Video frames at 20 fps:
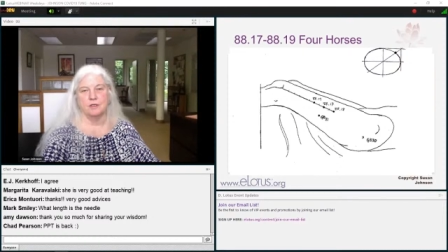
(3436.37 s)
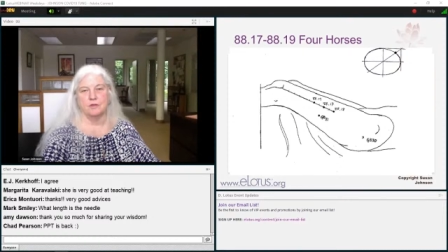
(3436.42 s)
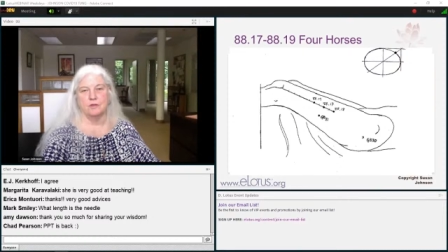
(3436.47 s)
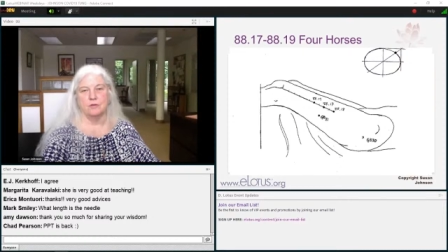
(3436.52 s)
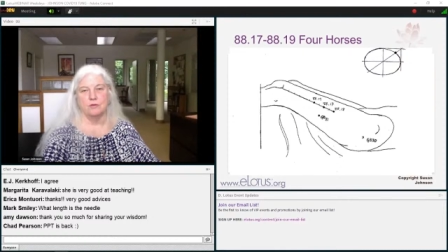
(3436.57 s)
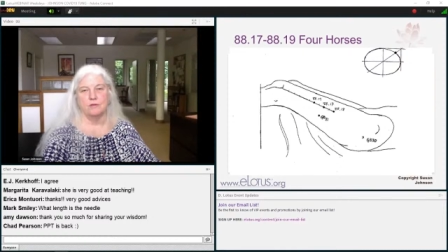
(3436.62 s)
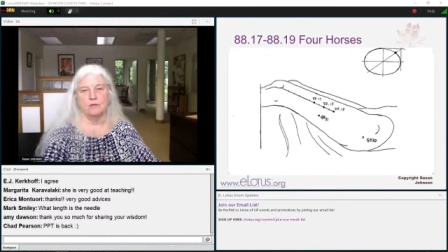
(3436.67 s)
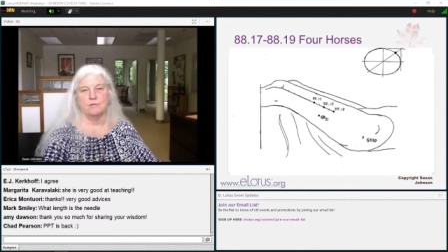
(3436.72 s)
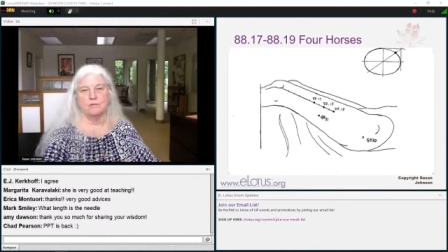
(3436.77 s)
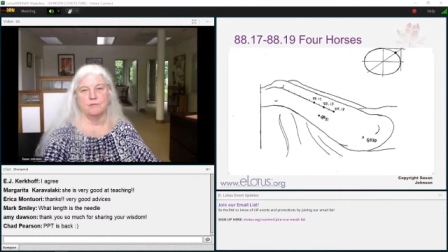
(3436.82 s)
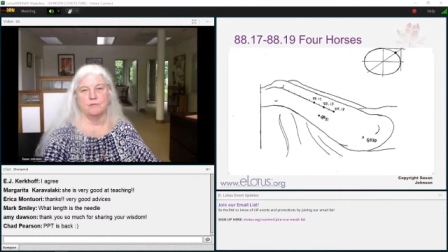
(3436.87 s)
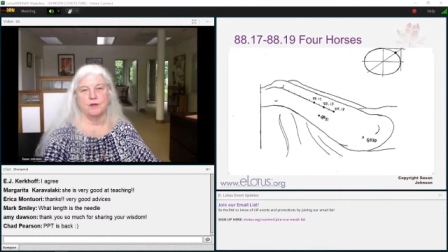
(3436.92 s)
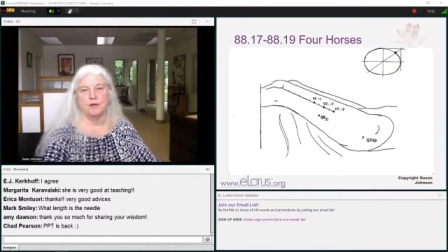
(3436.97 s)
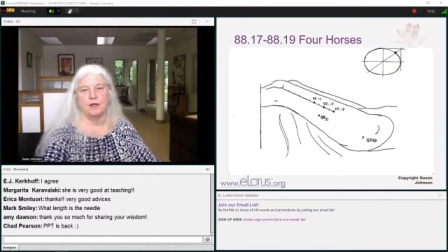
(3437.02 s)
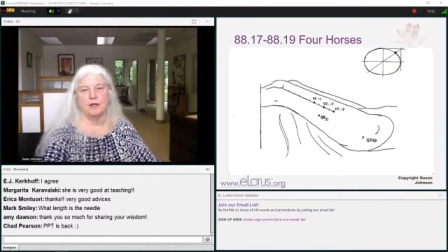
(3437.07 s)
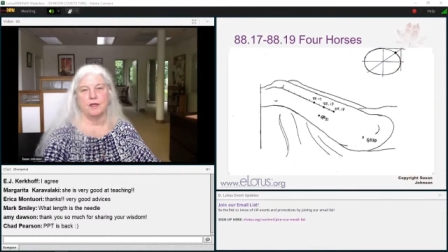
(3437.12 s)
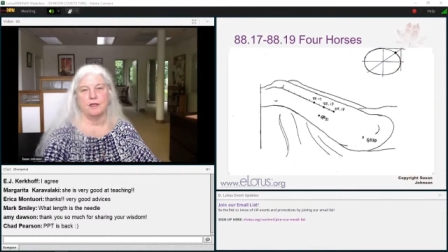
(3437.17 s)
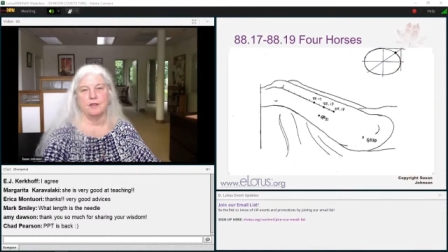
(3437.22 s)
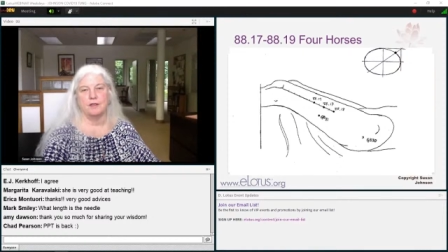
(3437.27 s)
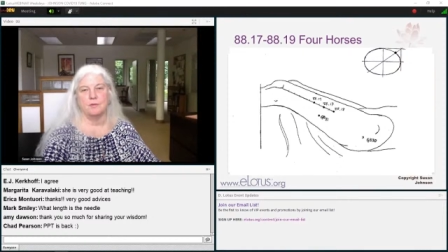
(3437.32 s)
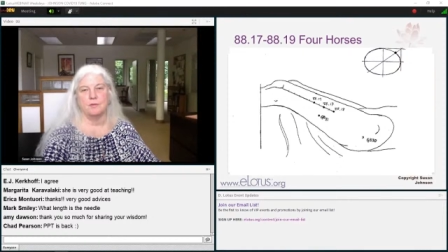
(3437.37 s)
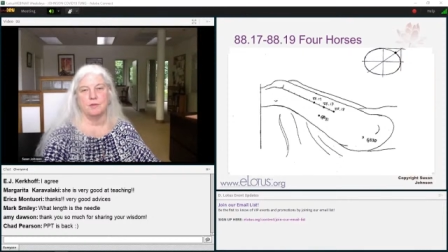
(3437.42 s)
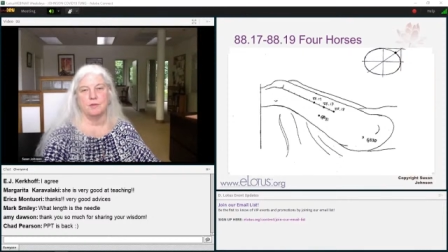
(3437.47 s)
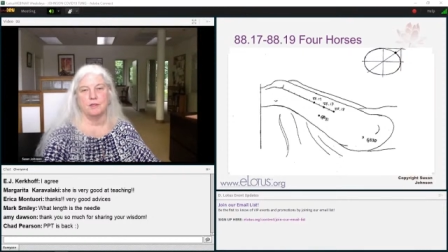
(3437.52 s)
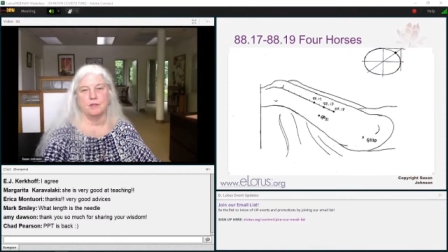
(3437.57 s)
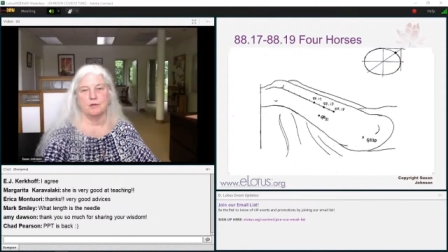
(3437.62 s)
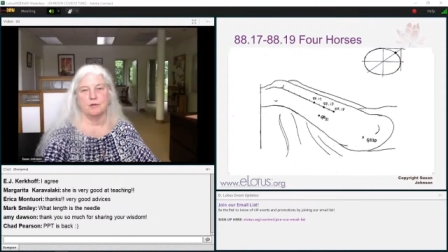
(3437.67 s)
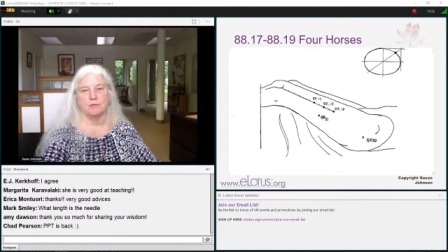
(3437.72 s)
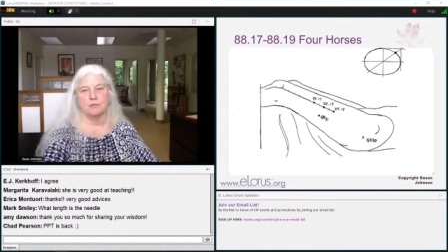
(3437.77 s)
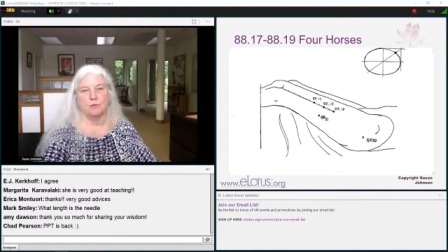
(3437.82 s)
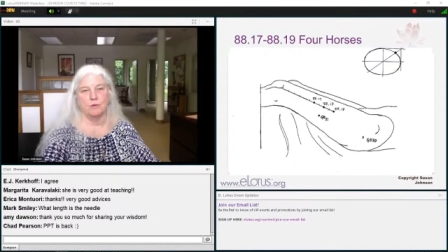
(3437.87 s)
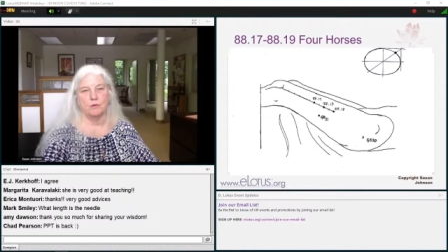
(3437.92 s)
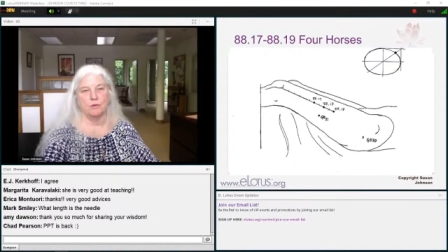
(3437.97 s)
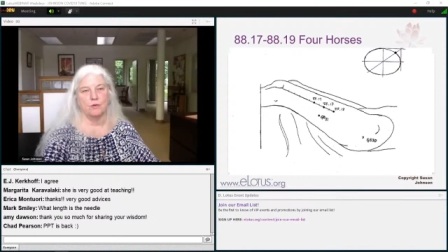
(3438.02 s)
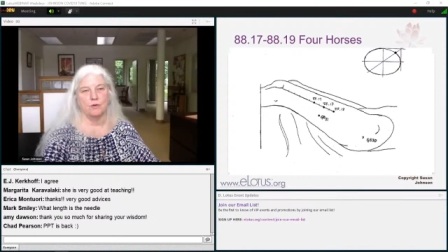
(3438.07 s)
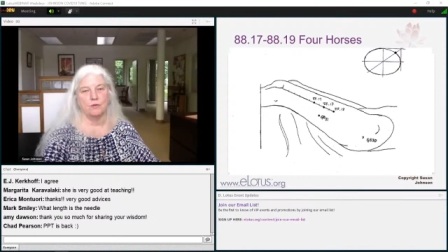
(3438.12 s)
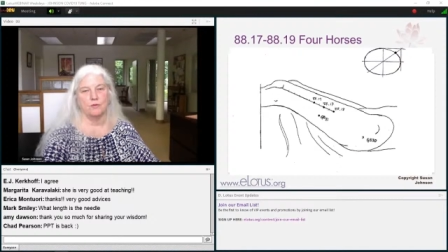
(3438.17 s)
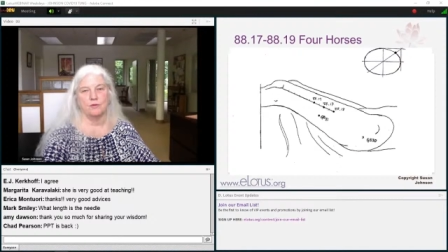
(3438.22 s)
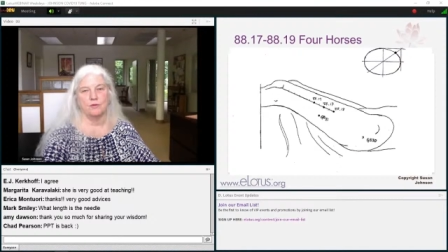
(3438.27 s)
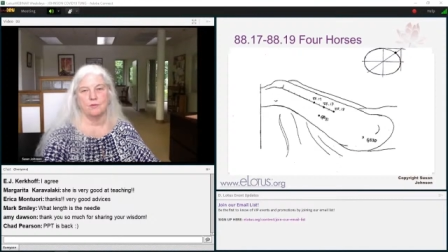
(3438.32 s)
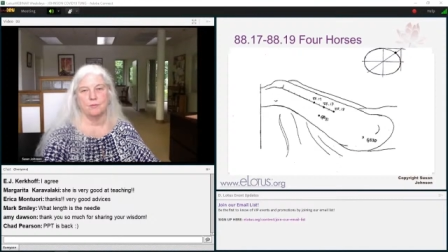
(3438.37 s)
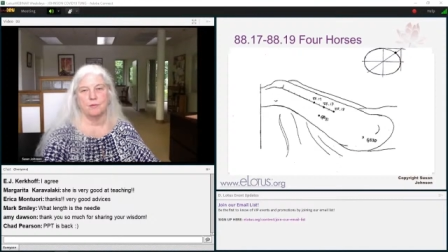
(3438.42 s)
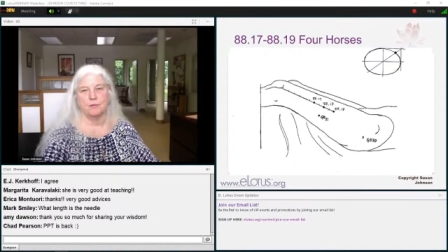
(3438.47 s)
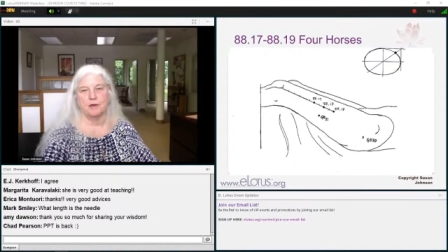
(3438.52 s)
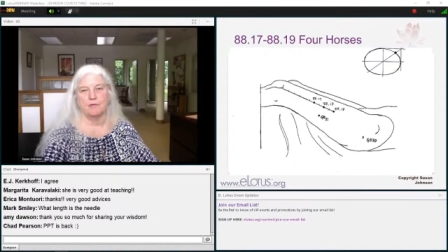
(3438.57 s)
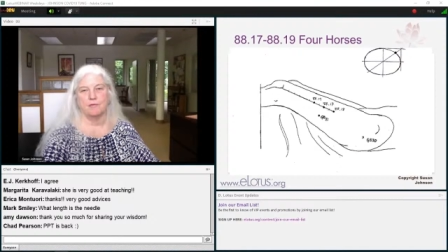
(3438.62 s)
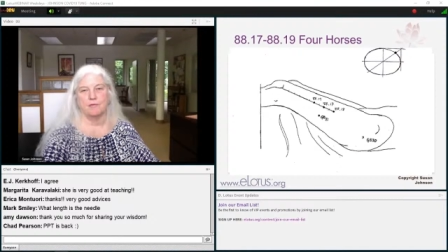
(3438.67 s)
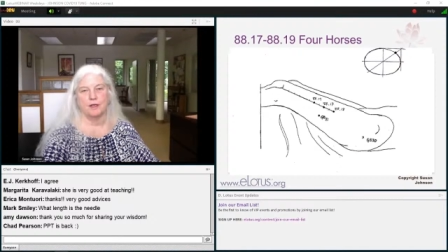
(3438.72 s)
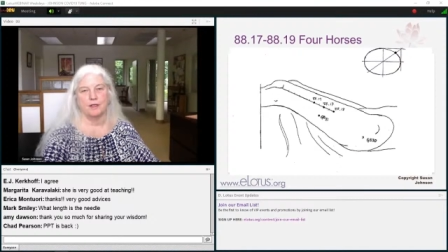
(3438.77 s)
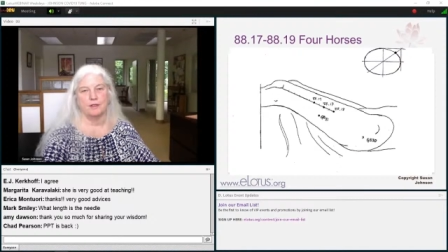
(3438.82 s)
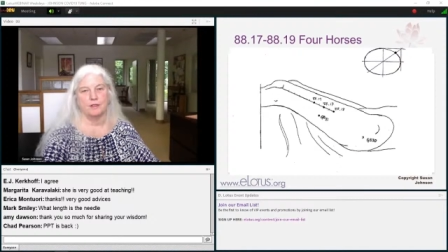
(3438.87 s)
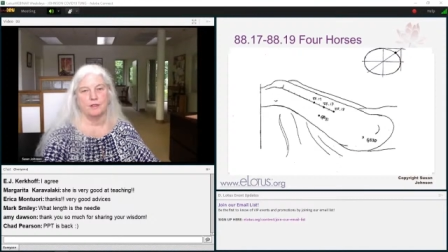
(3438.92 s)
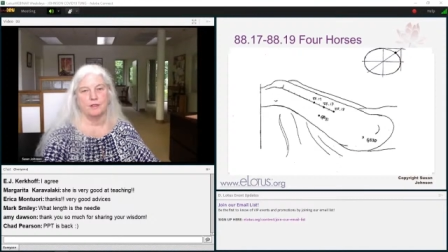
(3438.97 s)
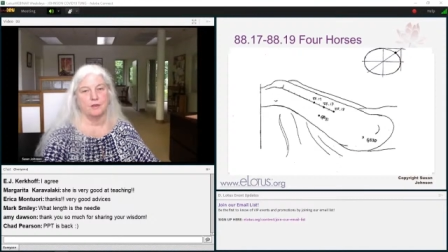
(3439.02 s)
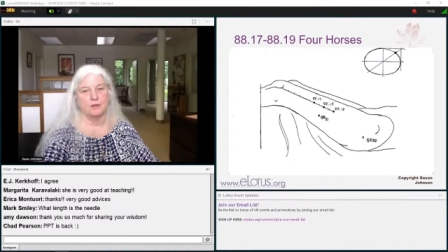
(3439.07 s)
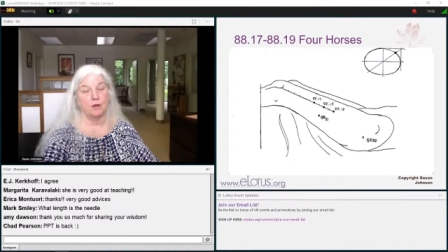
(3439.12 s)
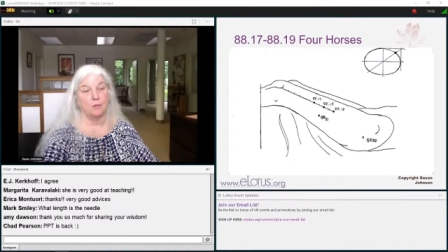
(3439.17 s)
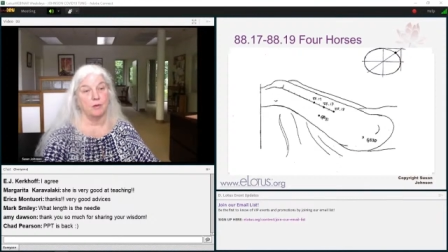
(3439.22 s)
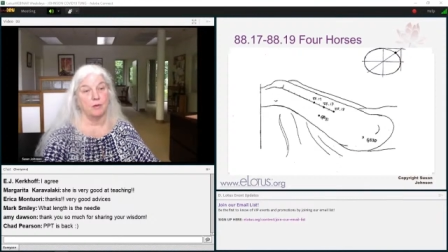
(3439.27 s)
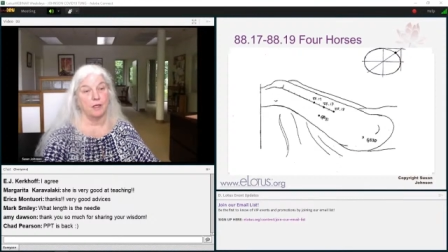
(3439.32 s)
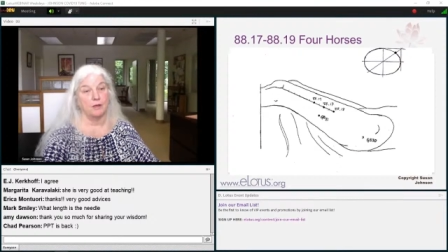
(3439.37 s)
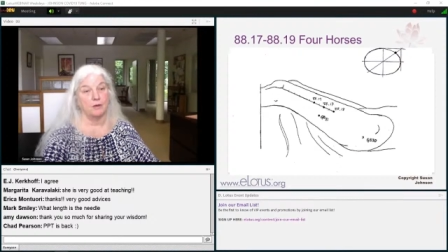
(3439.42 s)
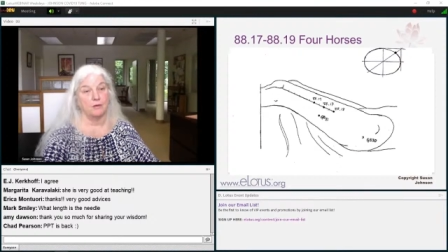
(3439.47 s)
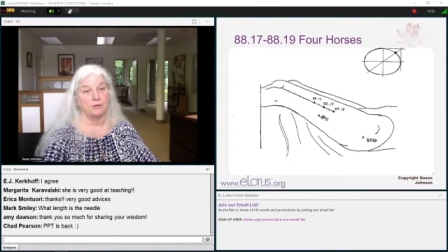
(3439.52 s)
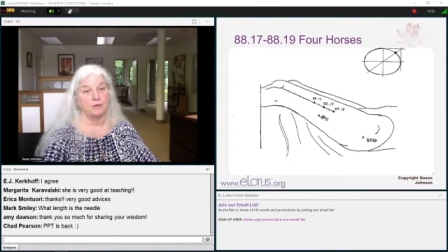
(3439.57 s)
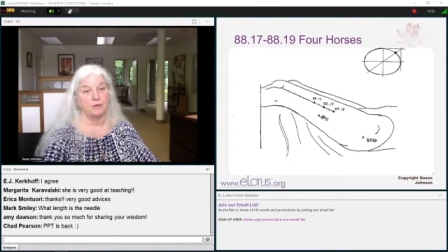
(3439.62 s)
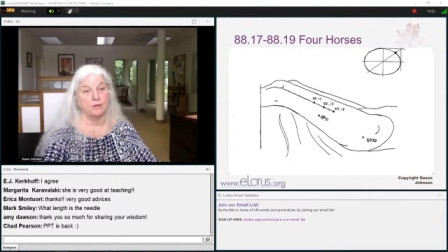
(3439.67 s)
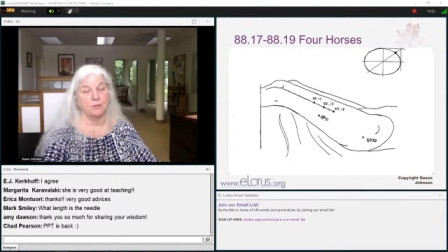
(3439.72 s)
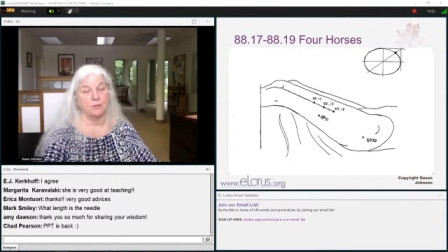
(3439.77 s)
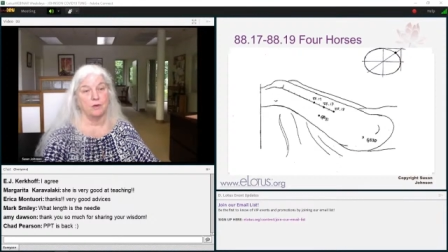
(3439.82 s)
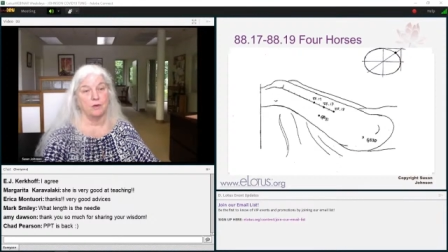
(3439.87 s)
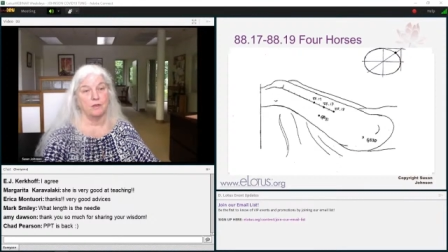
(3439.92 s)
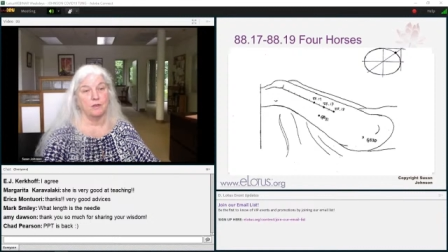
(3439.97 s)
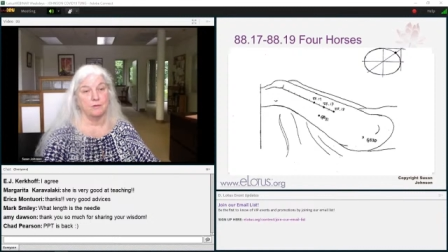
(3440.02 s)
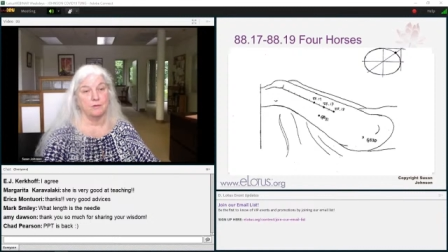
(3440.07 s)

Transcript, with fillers: You can find middle four horses by finding gallbladder 31.